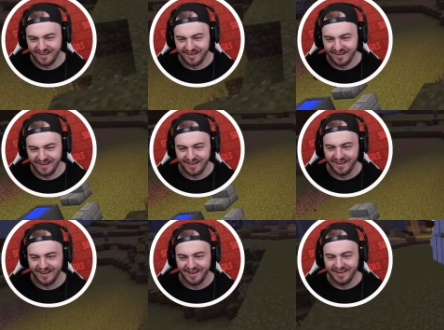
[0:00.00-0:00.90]
villager?
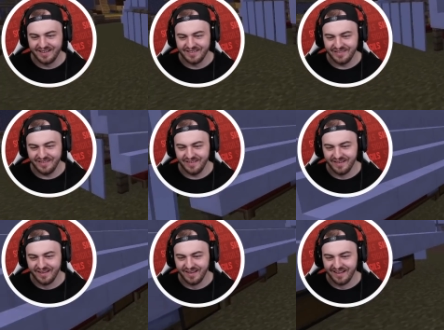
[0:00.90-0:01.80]
Is it
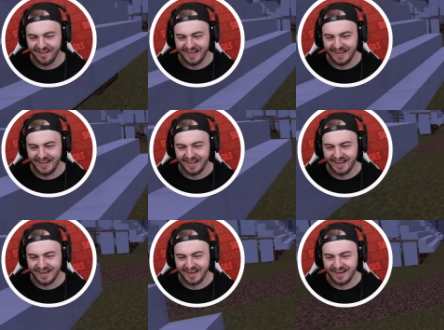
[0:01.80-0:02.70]
you?
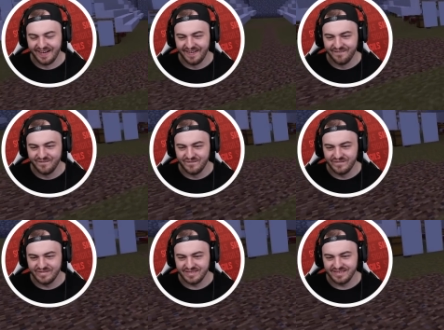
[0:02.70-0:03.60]
Yeah, that's me.
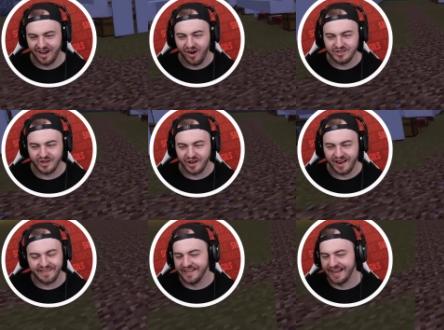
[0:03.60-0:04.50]
Oh, was no, no,
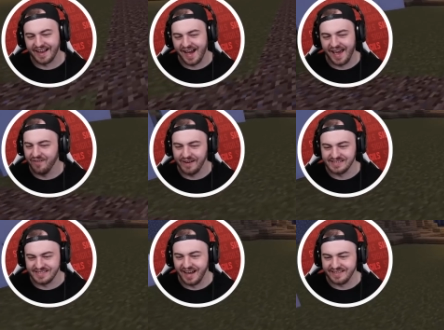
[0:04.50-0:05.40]
not, not that guy, Henry.
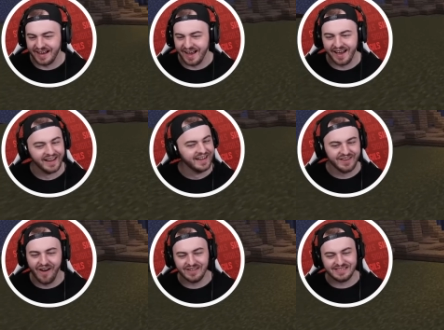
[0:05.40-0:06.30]
It's not that guy.
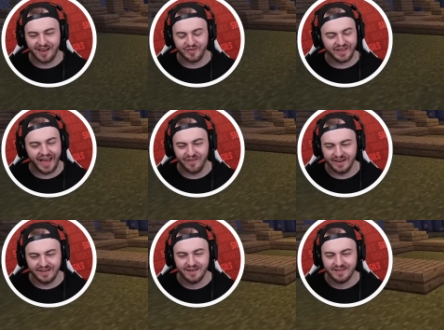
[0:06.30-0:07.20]
No, it's definitely
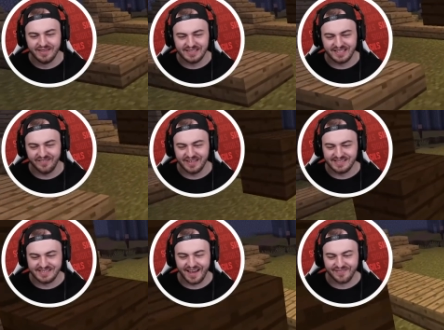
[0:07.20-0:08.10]
Henry. Listen to me.
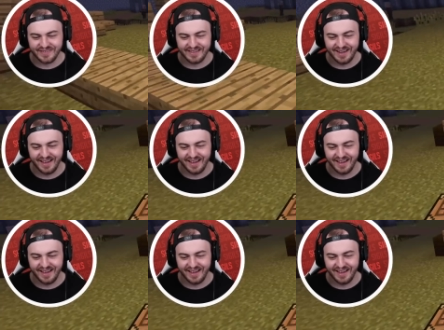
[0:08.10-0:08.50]
It's definitely